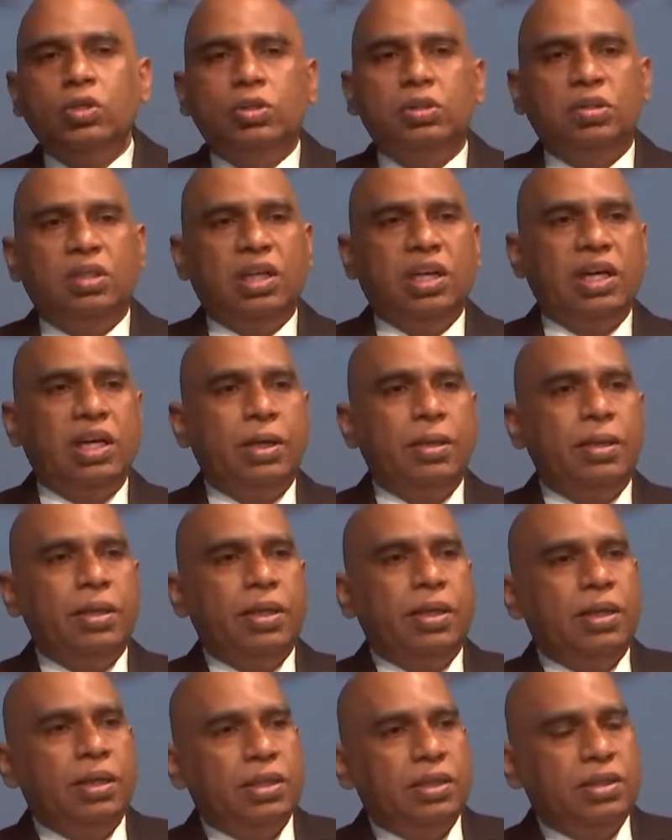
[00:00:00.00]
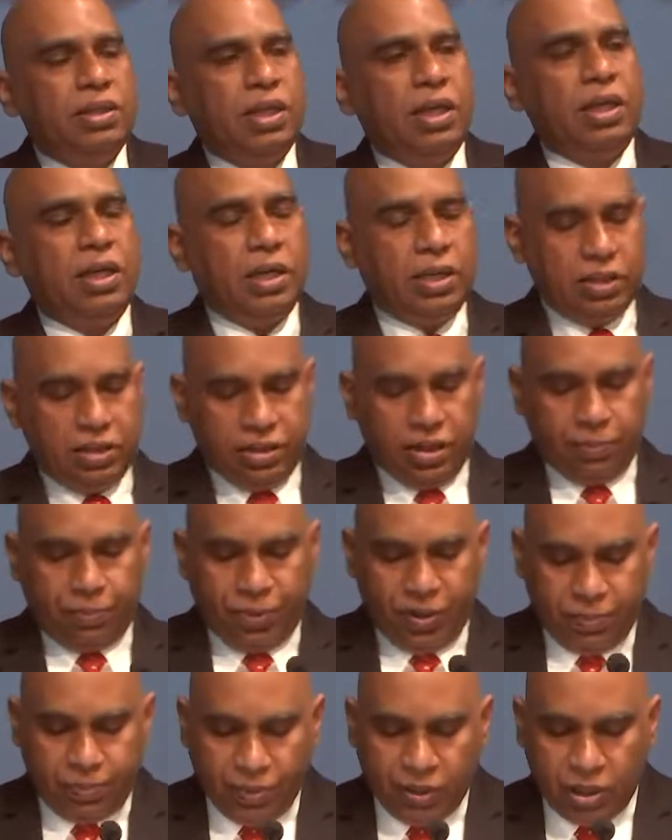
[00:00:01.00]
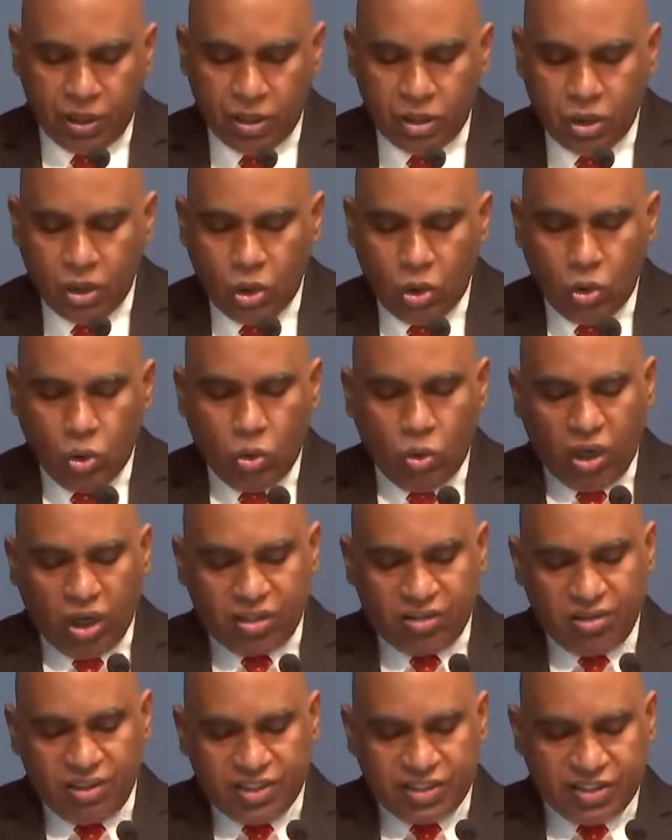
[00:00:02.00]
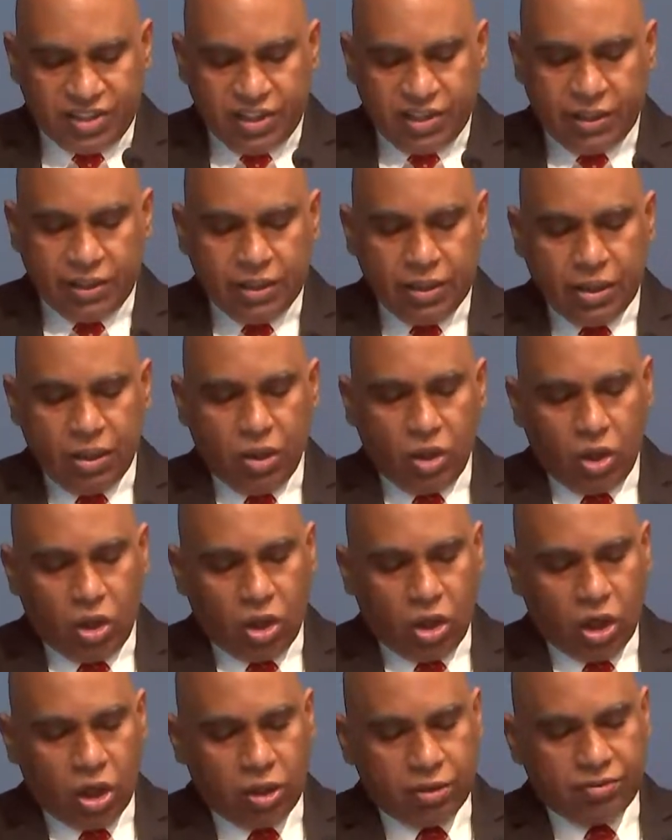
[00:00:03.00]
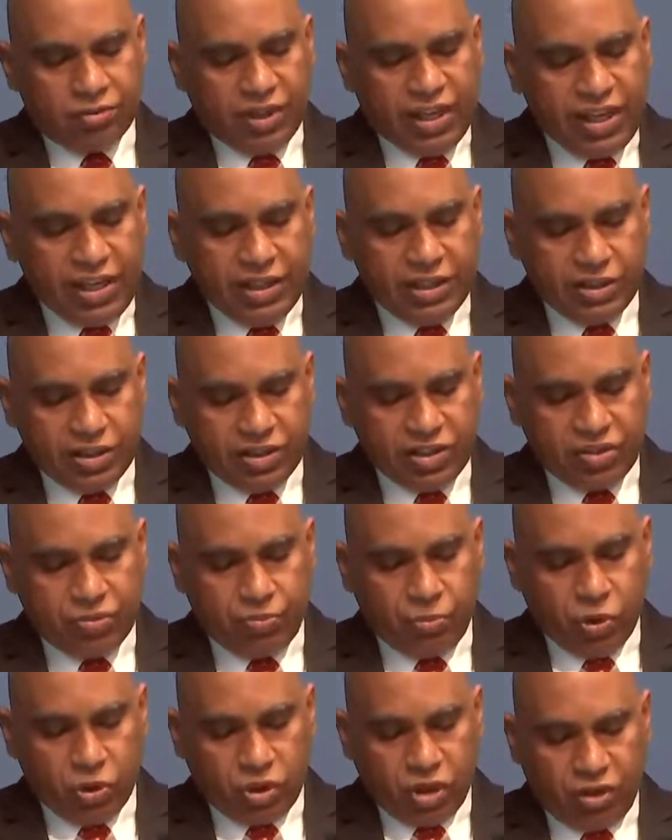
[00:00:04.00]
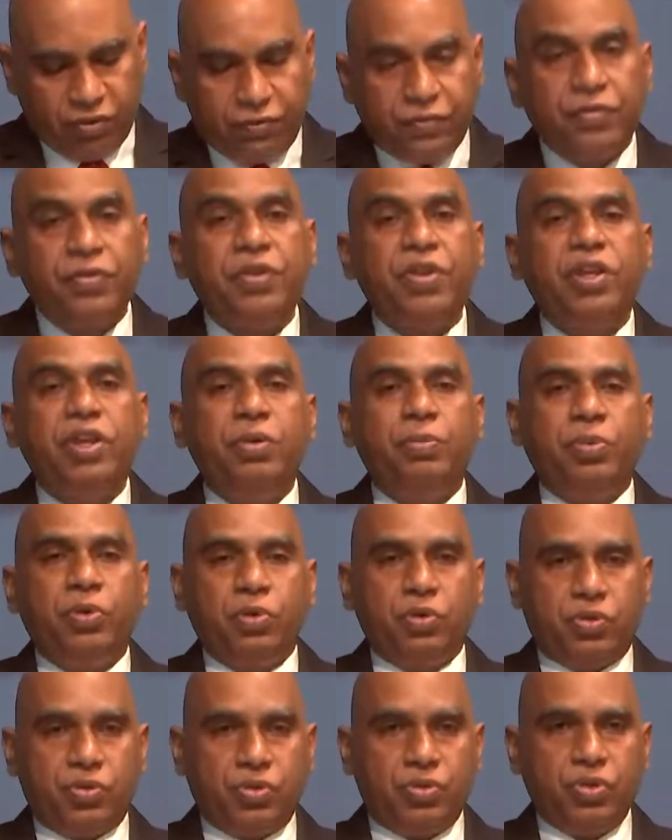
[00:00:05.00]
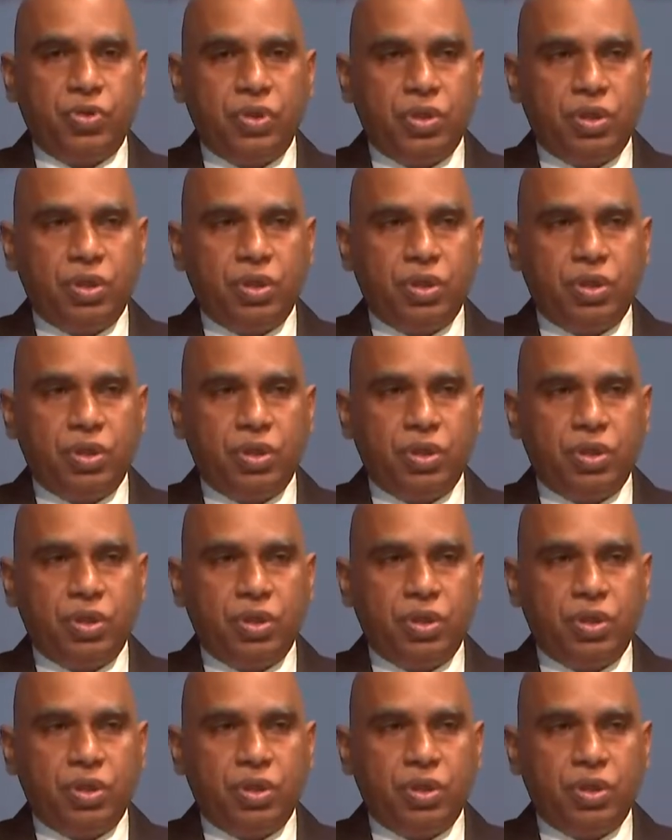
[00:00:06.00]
the people who are listening or reading this book of Hebrews.